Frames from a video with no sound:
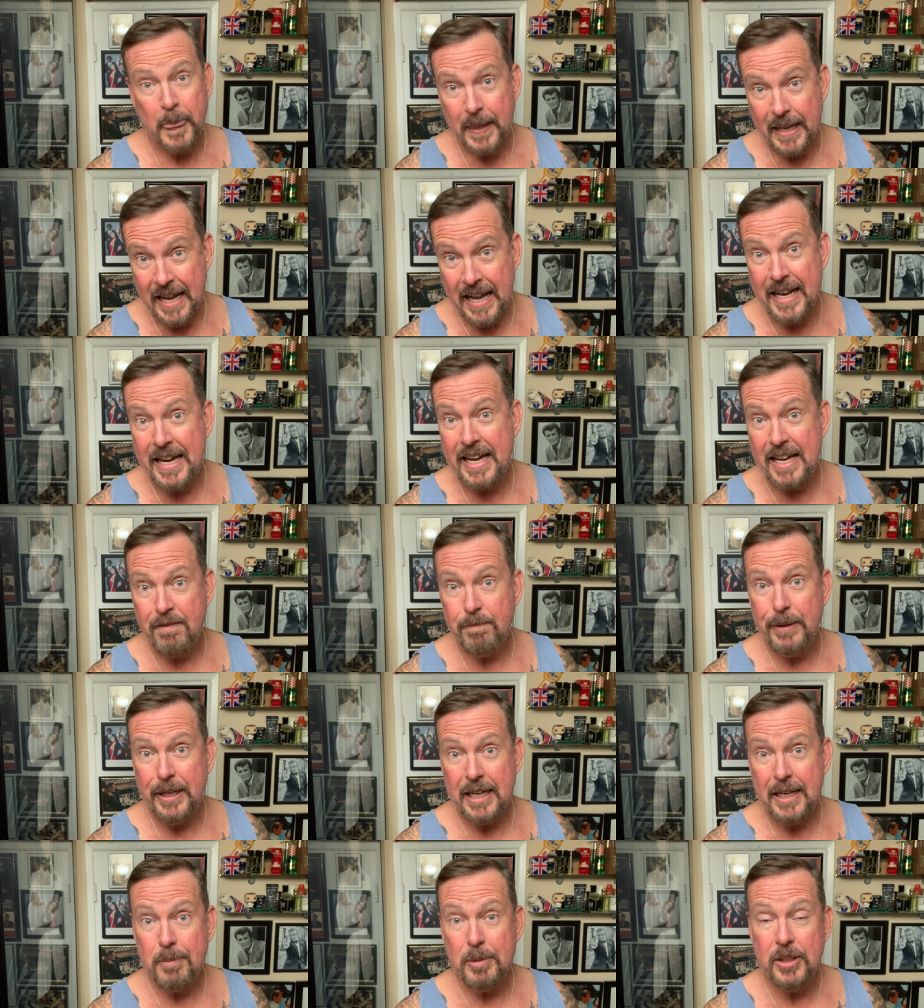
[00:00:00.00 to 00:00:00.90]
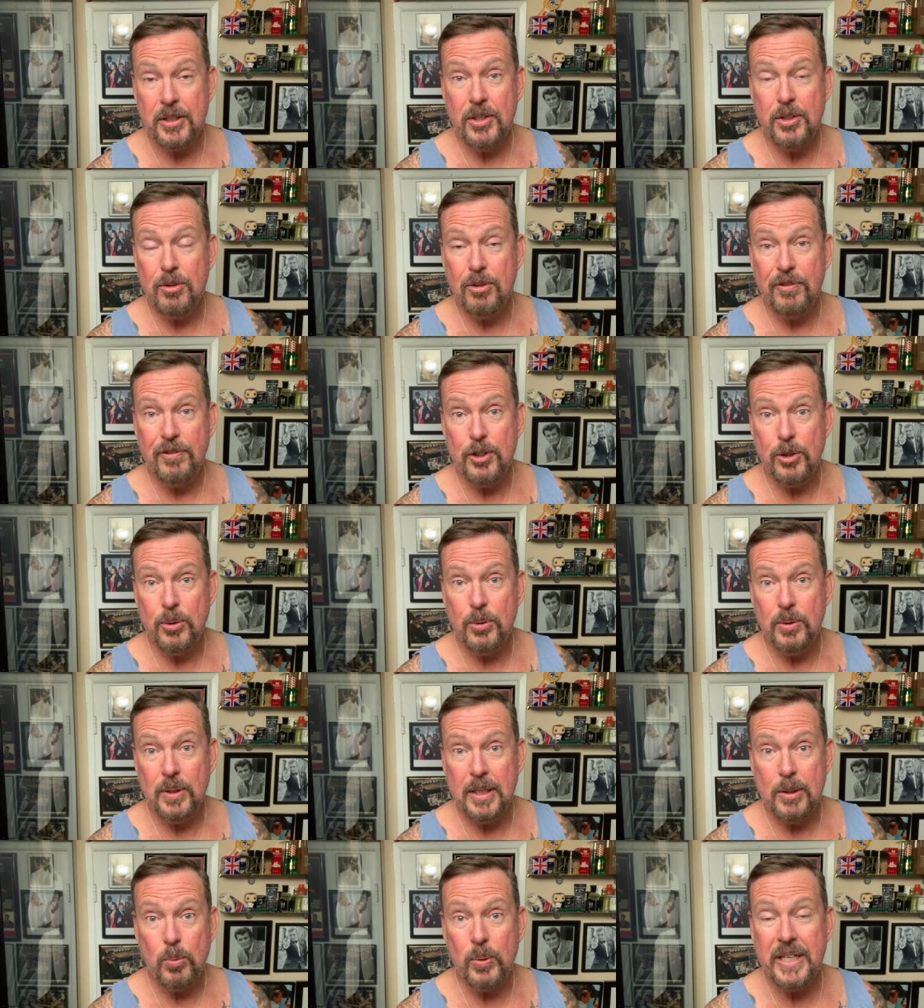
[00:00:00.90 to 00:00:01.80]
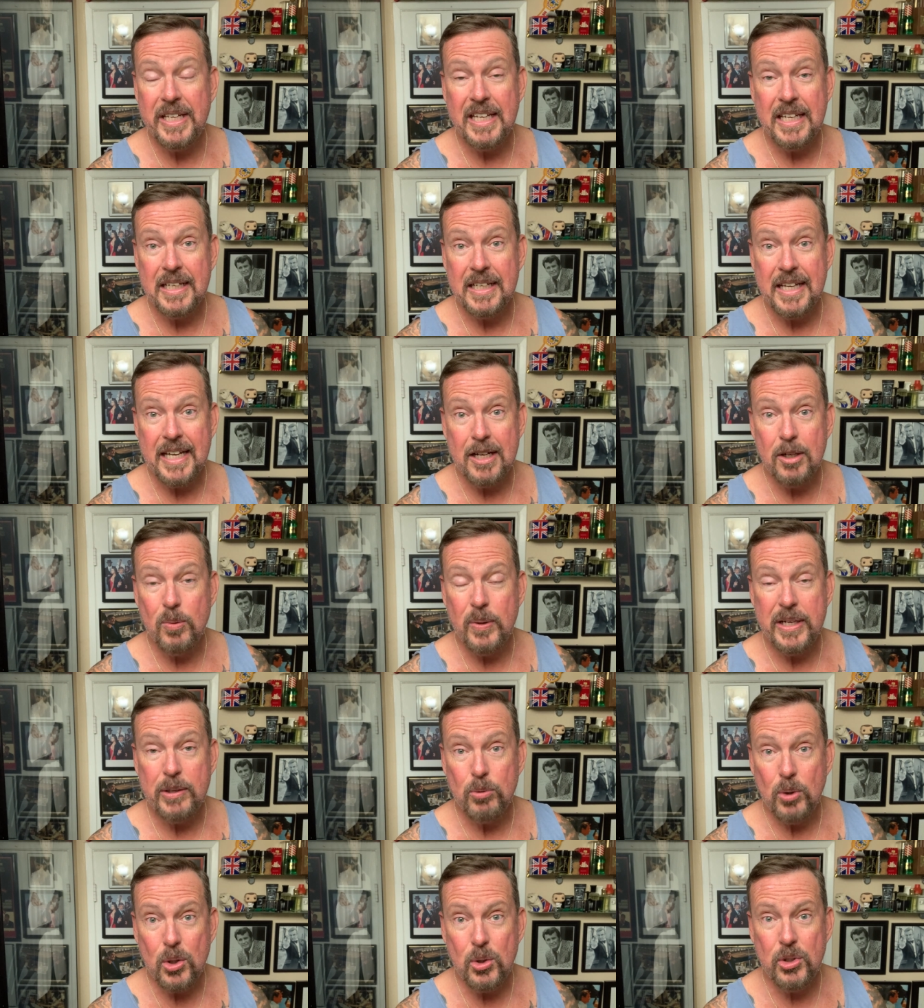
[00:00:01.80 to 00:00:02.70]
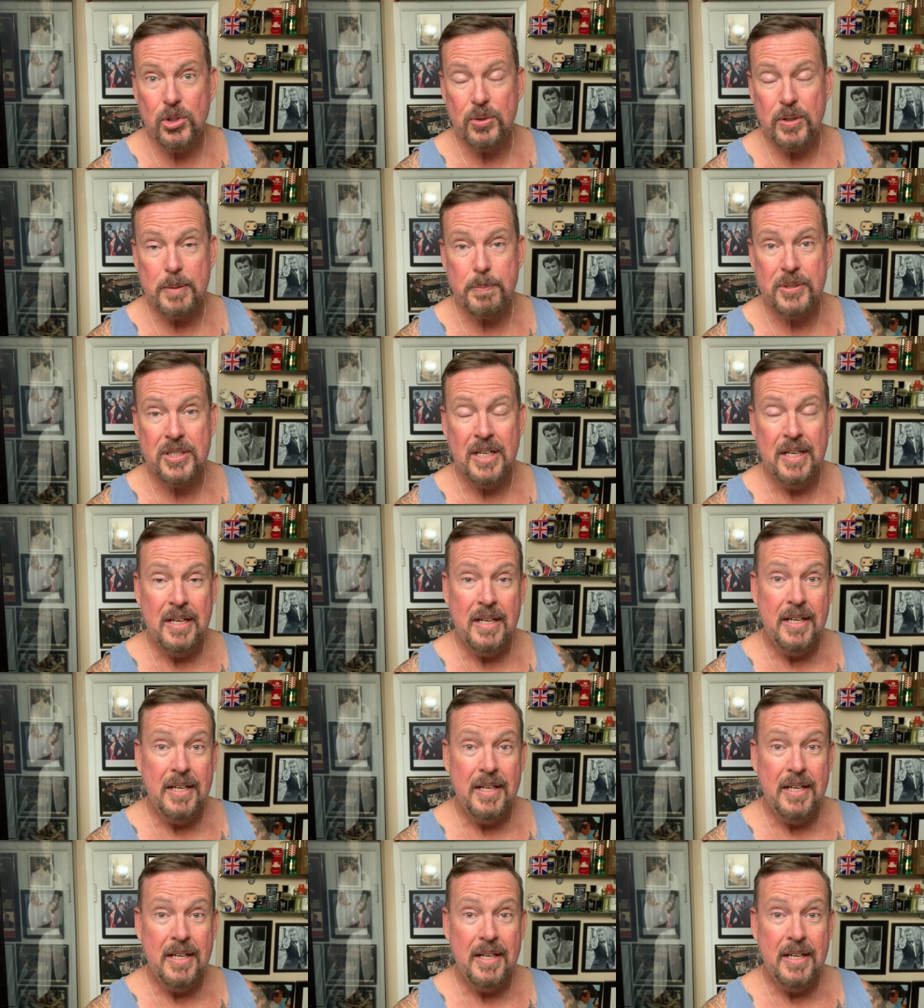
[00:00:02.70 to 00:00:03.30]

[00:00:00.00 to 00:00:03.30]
I have been able to do a few uh, weekend getaway road trips